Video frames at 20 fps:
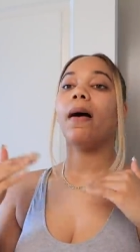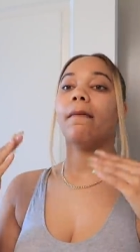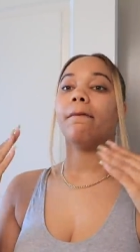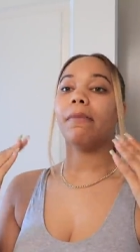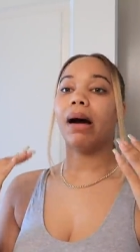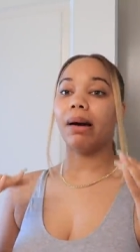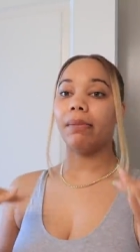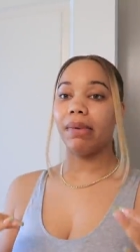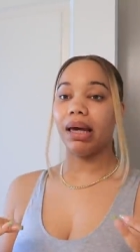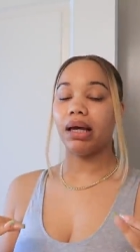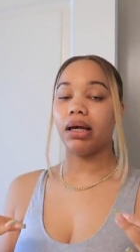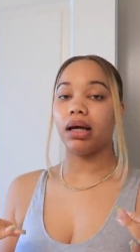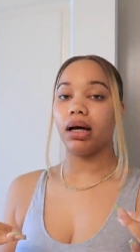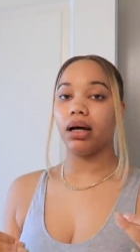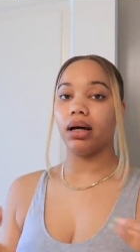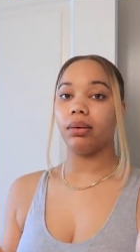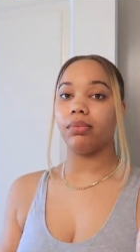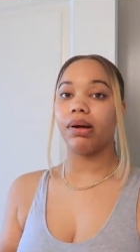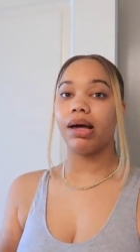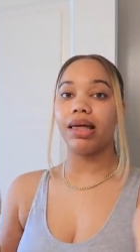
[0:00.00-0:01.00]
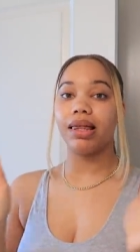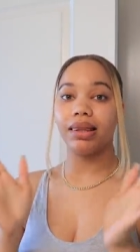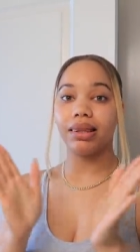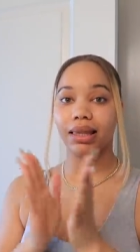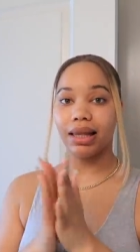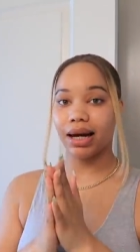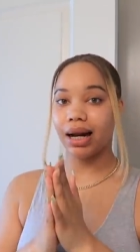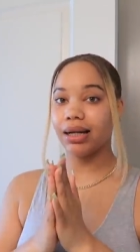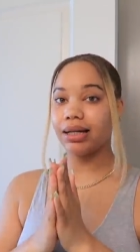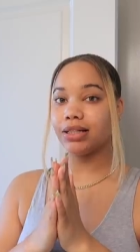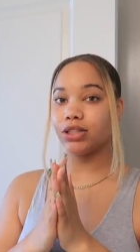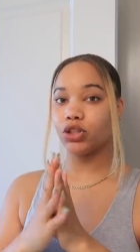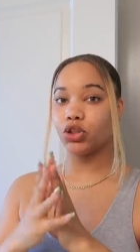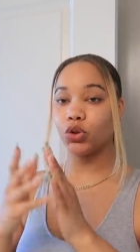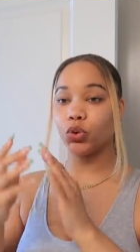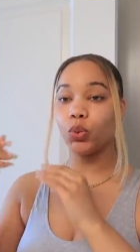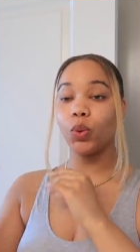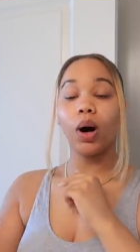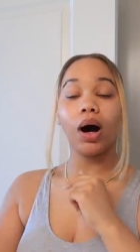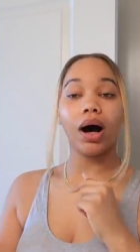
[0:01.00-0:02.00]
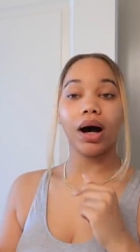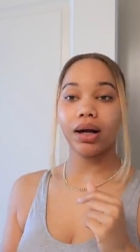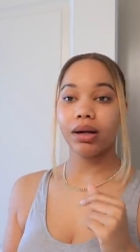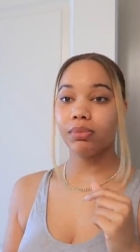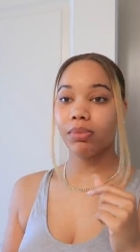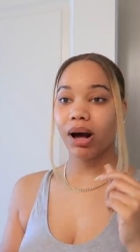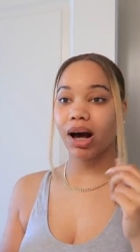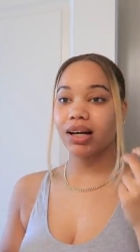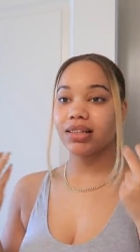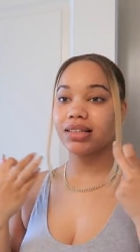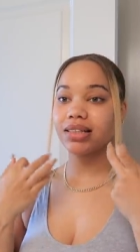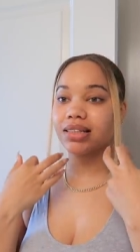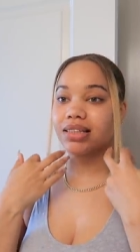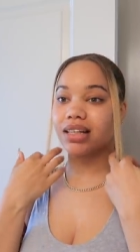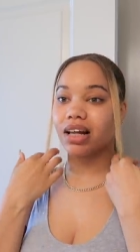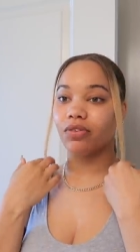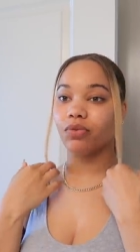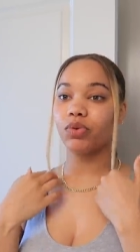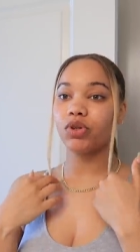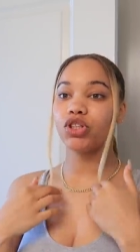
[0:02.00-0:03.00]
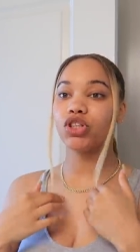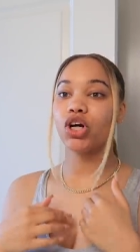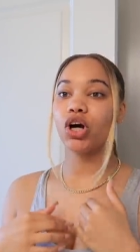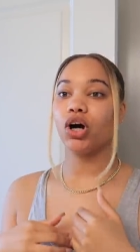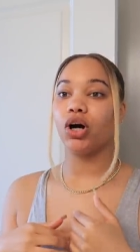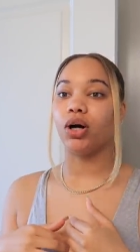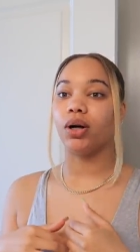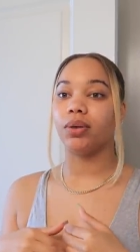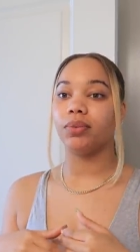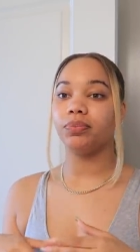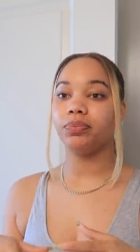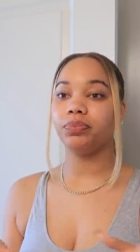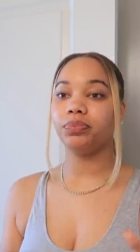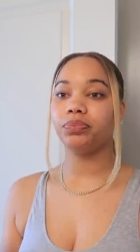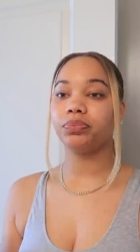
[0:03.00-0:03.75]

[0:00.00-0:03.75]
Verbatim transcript: my makeup then i need to unbox this stuff with y'all